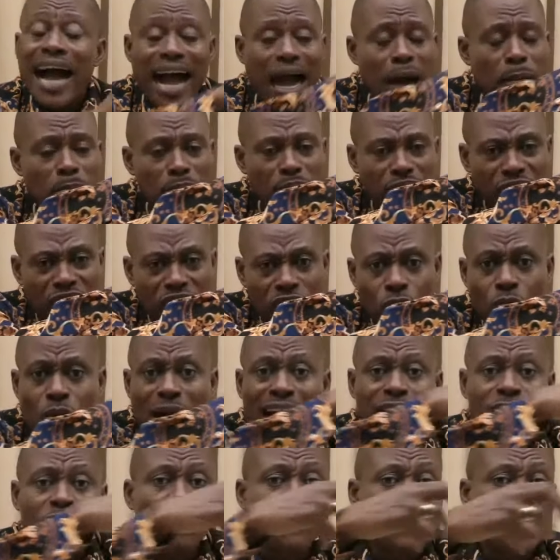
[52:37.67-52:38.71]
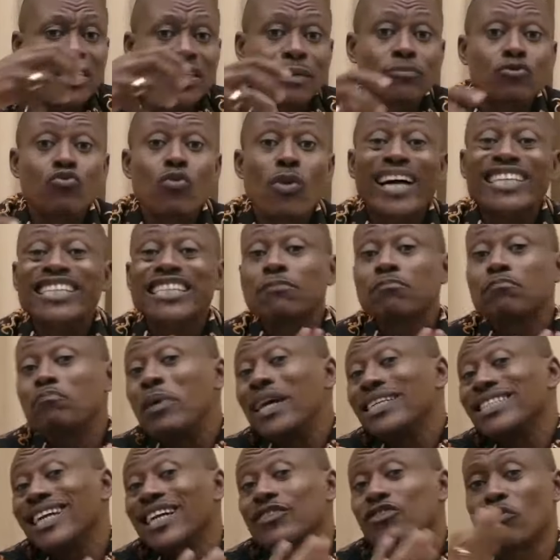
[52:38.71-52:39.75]
I'm bringing you out of Egypt. You are
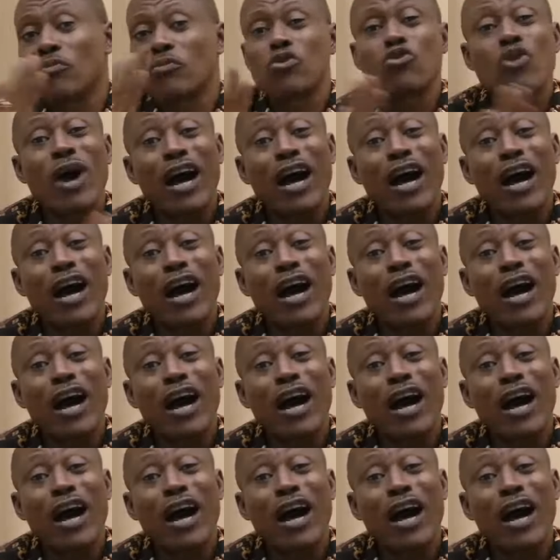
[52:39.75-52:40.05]
special to me.